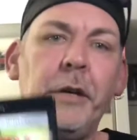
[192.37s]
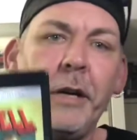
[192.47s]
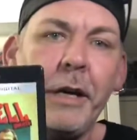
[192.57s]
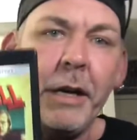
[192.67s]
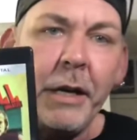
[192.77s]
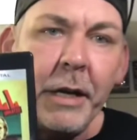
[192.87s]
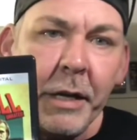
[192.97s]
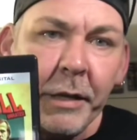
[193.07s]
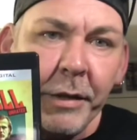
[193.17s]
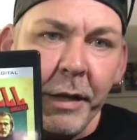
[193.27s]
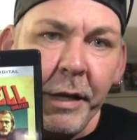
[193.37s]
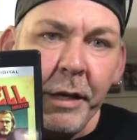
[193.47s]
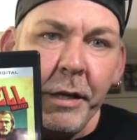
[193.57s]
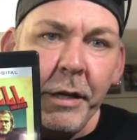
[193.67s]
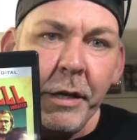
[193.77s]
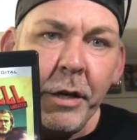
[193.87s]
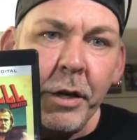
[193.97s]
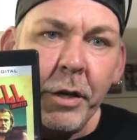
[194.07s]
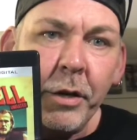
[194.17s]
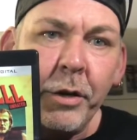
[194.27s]
And the
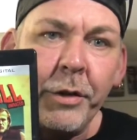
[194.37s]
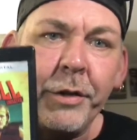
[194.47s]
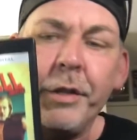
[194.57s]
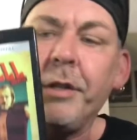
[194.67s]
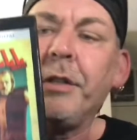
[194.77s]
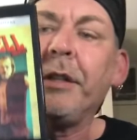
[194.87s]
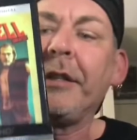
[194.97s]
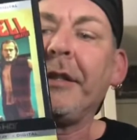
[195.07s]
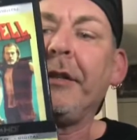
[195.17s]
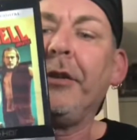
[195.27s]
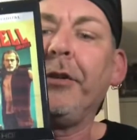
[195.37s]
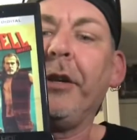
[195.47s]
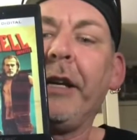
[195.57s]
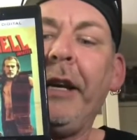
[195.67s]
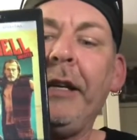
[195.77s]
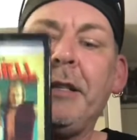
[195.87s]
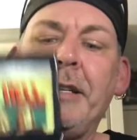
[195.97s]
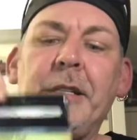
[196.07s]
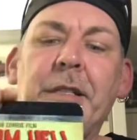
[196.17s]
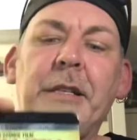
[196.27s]
art on the disc or the case
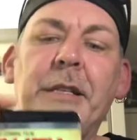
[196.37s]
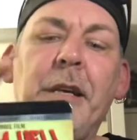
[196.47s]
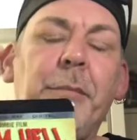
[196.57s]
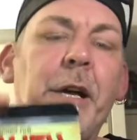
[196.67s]
is the same